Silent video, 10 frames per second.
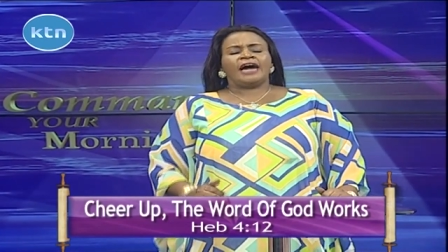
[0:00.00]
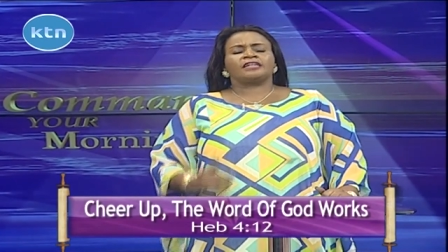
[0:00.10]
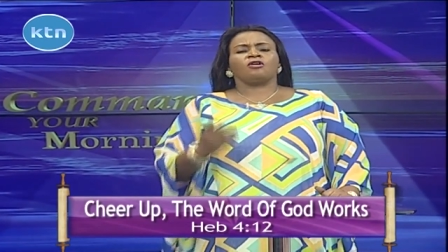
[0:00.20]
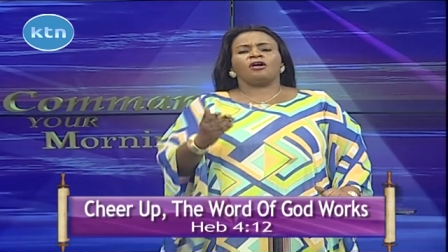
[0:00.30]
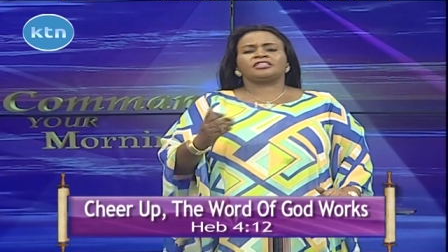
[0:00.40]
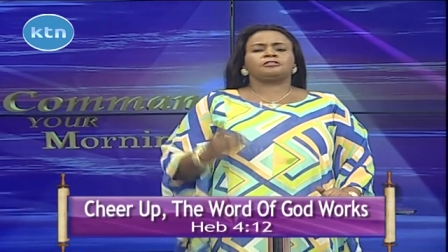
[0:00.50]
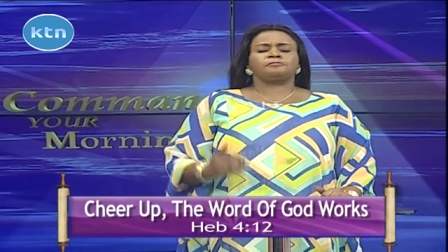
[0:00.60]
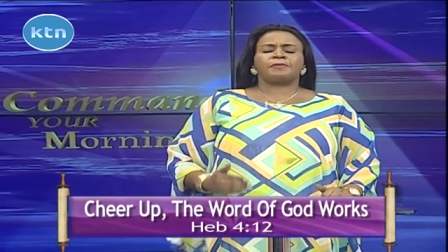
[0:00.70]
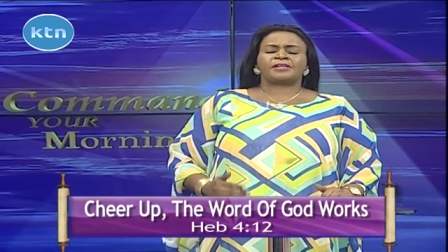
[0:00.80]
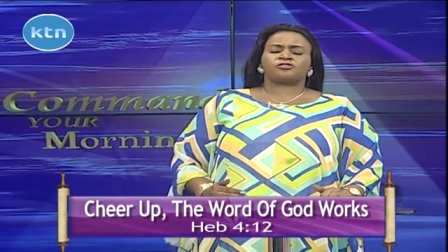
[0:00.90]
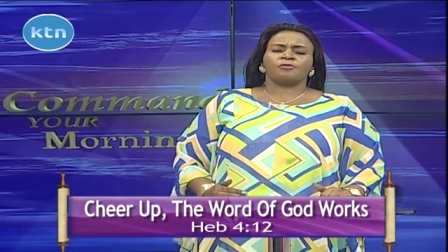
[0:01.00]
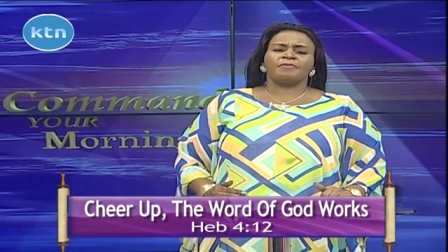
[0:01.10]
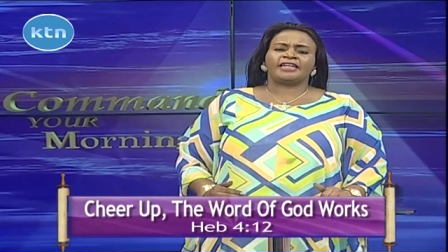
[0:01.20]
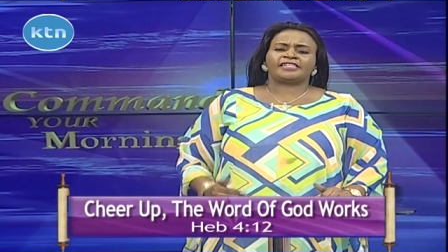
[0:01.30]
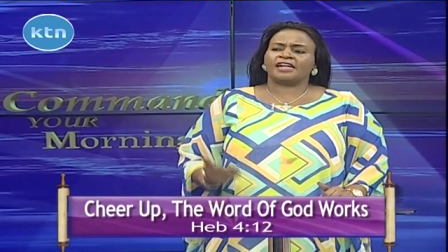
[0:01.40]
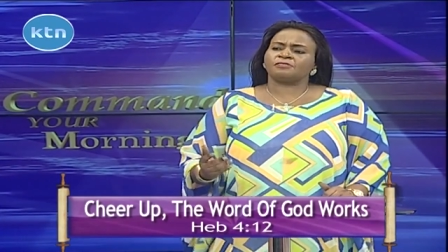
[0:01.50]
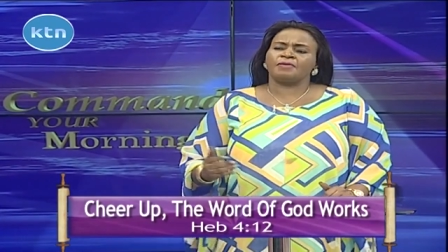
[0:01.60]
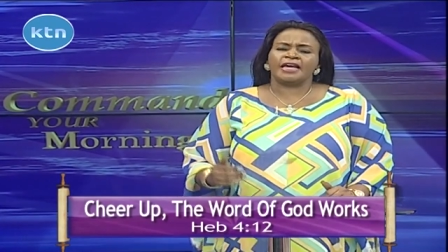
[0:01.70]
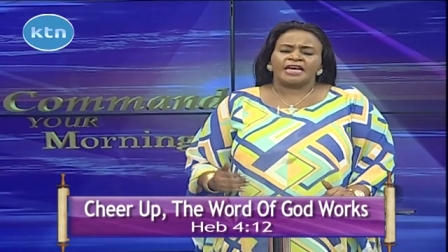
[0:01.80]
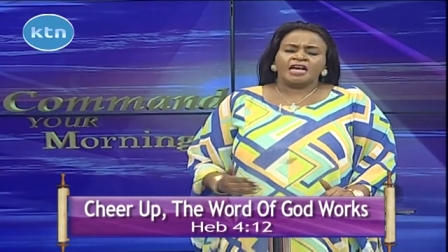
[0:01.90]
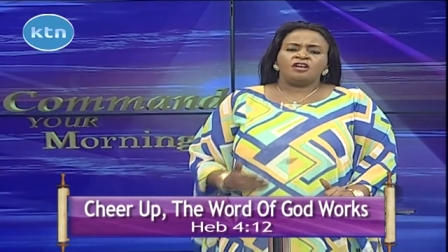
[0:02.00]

and God speaks to me, tells me,